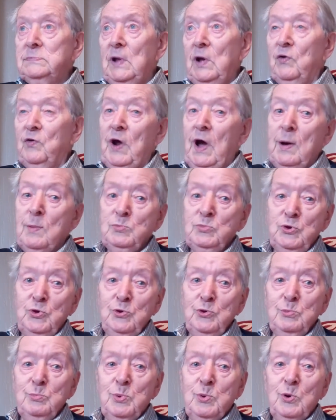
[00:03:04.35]
rammed
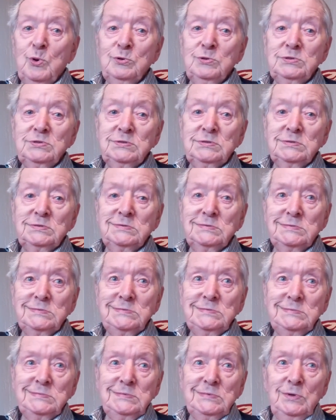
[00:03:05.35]
U-boats.
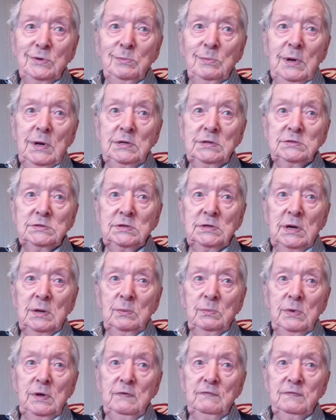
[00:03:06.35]
You mentioned
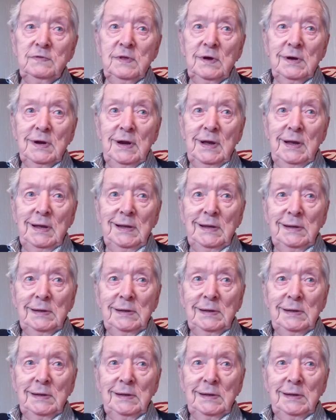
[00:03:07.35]
it, we've done it.